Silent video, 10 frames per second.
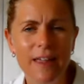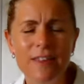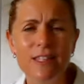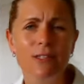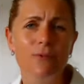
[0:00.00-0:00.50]
Now,
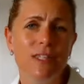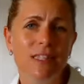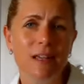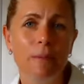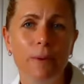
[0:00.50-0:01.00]
this is
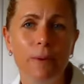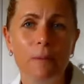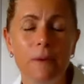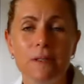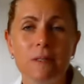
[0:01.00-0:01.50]
obviously
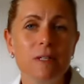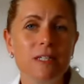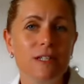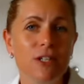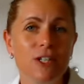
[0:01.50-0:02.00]
important because
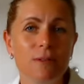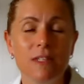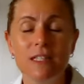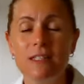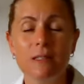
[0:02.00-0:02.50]

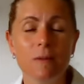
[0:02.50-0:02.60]
Mr.